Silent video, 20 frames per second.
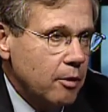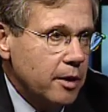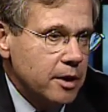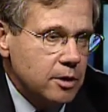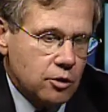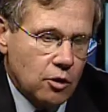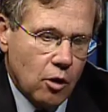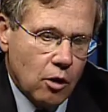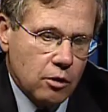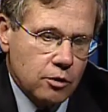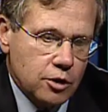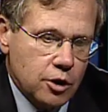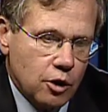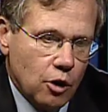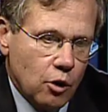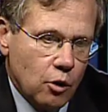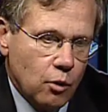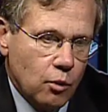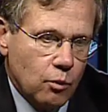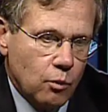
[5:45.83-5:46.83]
It's
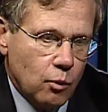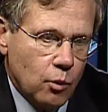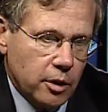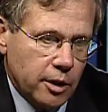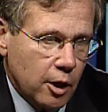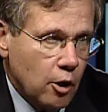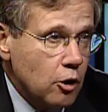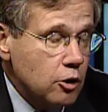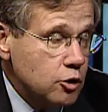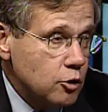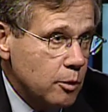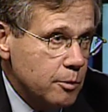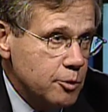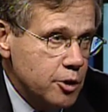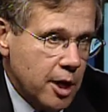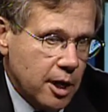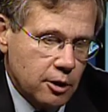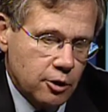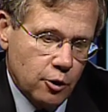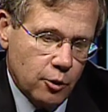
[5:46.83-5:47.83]
also, what they also
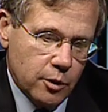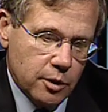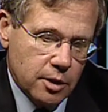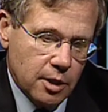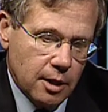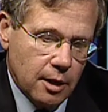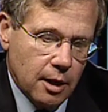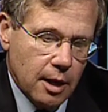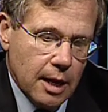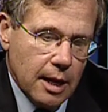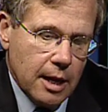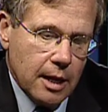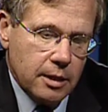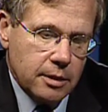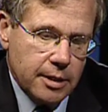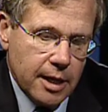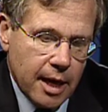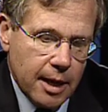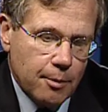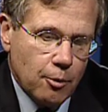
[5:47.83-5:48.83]
object to is that
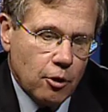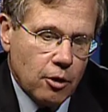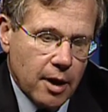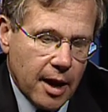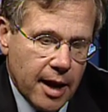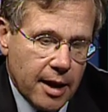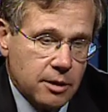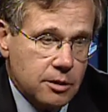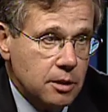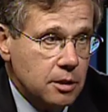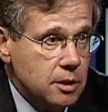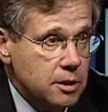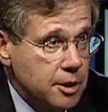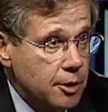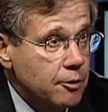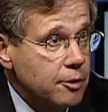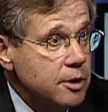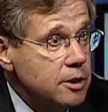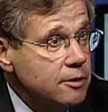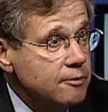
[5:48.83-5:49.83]
TABOR has a
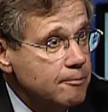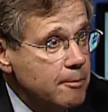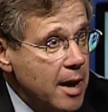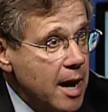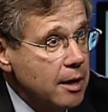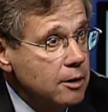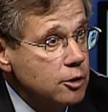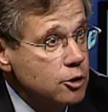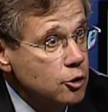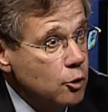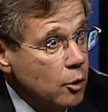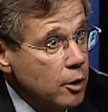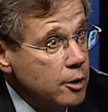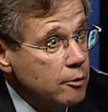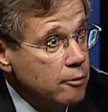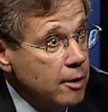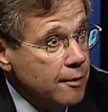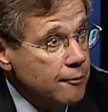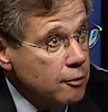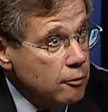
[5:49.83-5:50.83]
series of mandatory
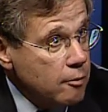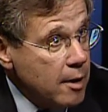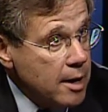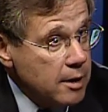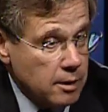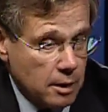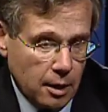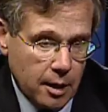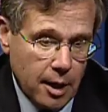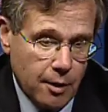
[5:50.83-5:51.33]
referenda.